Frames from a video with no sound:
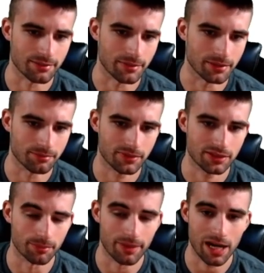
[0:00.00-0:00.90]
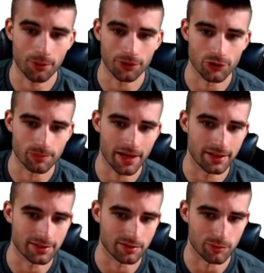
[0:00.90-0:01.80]
I mean, some power in those
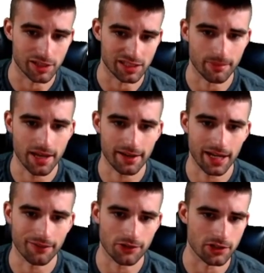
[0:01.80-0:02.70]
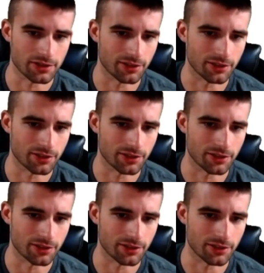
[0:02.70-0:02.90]
bats and some decent batting averages.